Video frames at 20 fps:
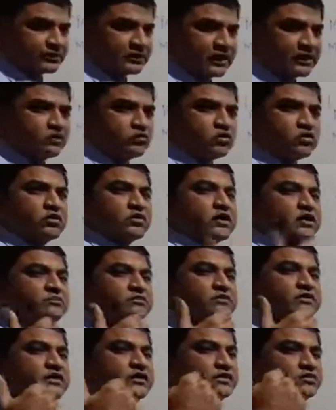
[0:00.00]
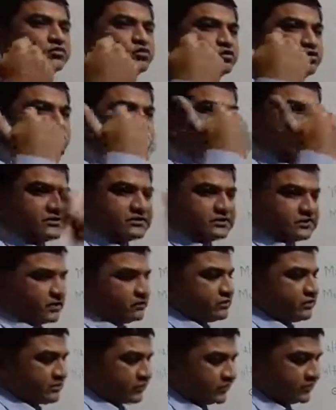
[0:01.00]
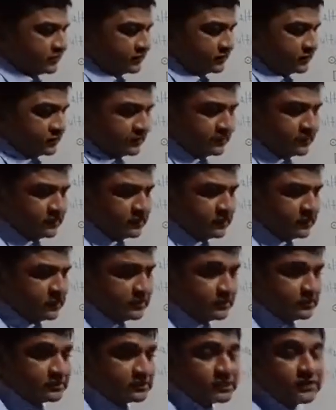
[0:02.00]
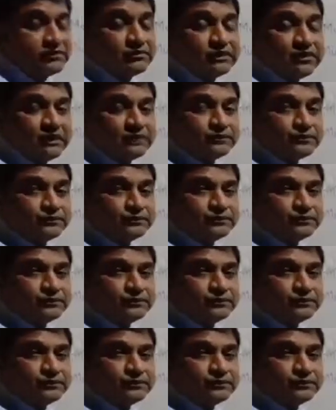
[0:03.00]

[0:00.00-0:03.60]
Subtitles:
At what time they are going to ring simultaneously? Same time.